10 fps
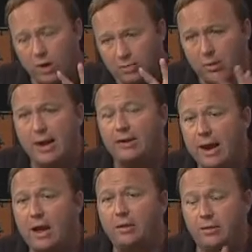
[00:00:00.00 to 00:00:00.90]
We're going to break
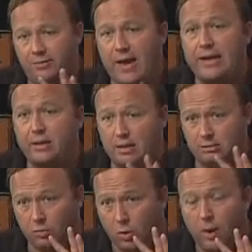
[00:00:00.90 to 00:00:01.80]
down the fact that
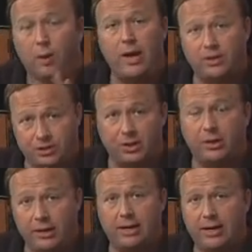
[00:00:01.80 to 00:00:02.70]
the oil well's
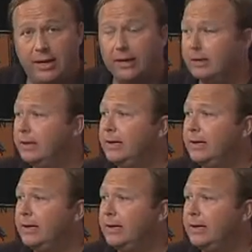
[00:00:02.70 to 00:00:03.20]
still leaking